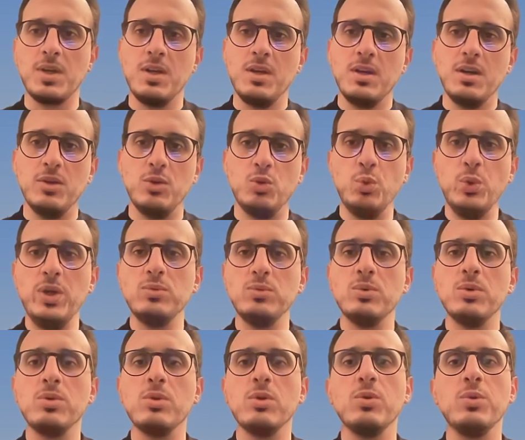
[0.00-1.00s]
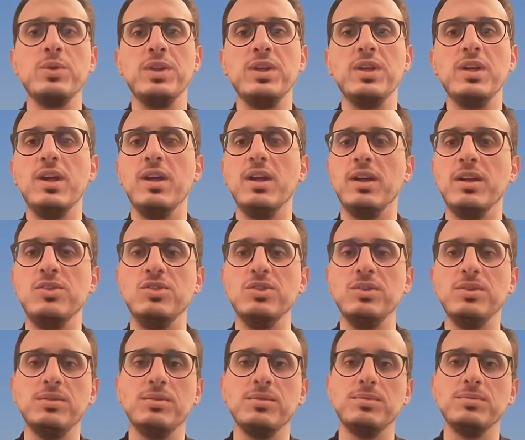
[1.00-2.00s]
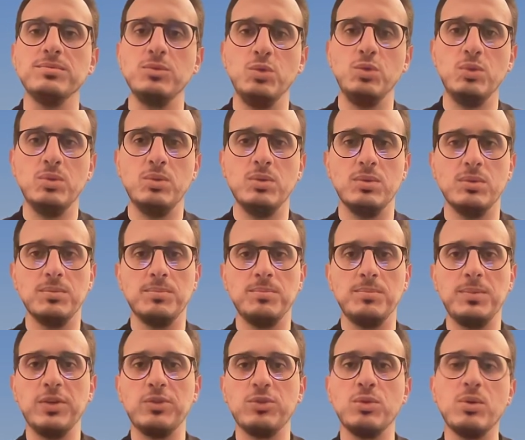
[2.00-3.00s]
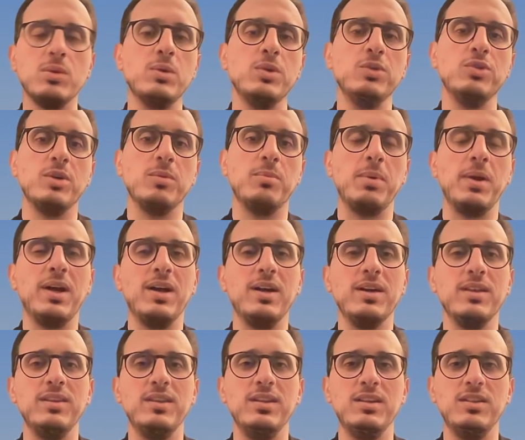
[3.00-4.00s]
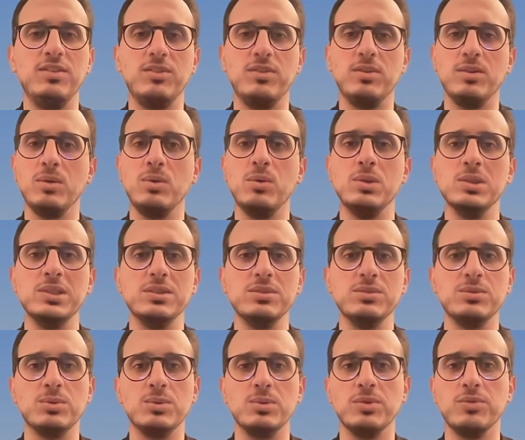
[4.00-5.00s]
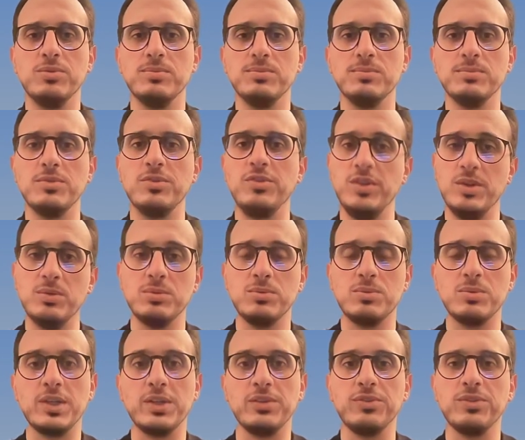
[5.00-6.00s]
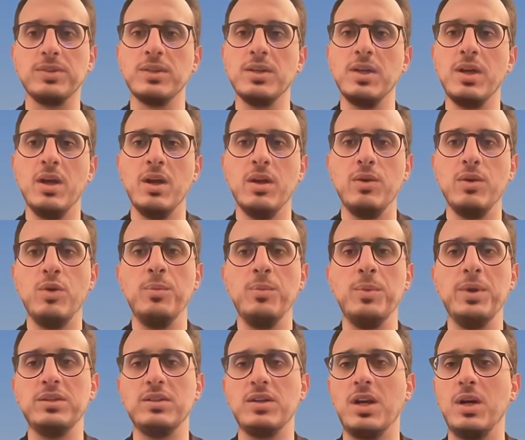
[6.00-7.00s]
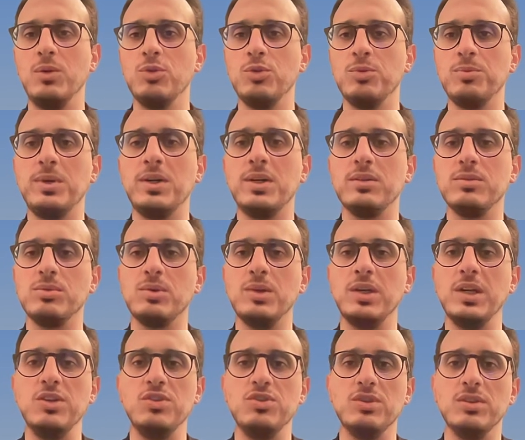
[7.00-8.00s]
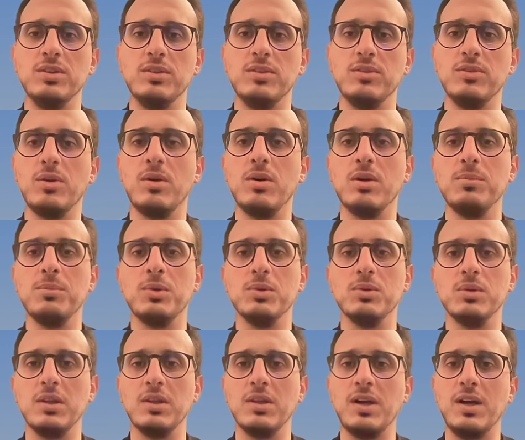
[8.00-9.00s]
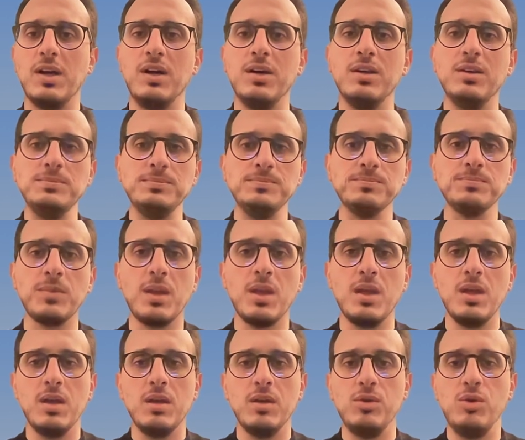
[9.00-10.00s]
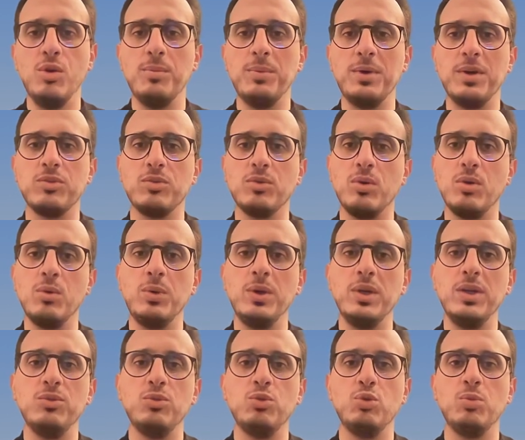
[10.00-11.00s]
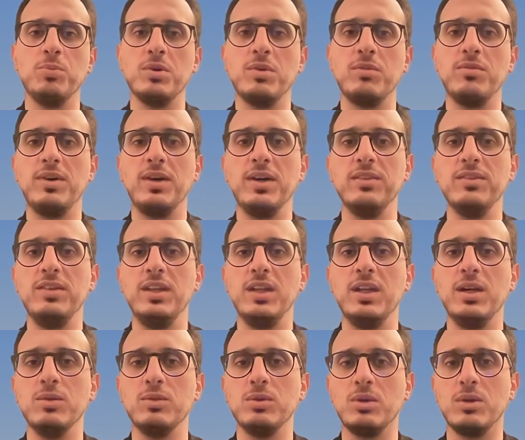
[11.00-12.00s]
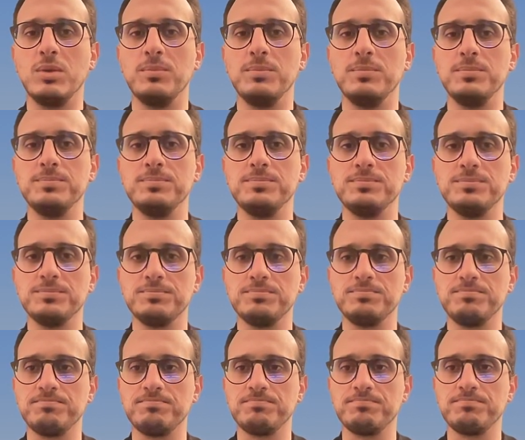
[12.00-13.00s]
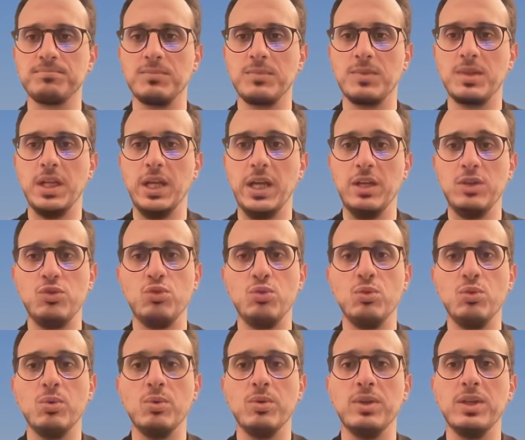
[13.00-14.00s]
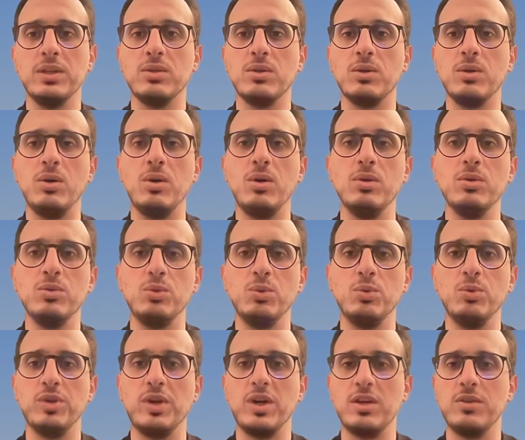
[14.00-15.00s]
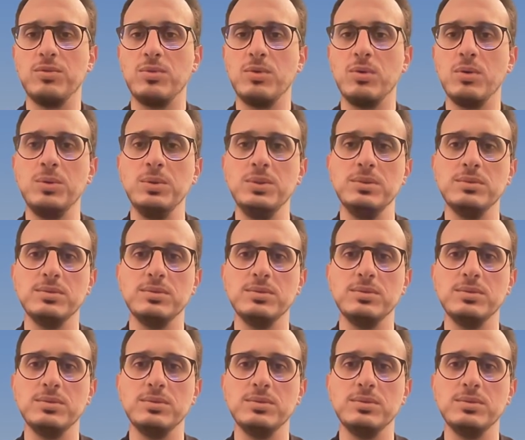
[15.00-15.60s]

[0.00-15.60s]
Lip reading: And when working with AI agent, you must always apply these golden rules. Zero trust. No matter how smart your agents or models are, you must always supervise the outcome. Ensure that all rules are followed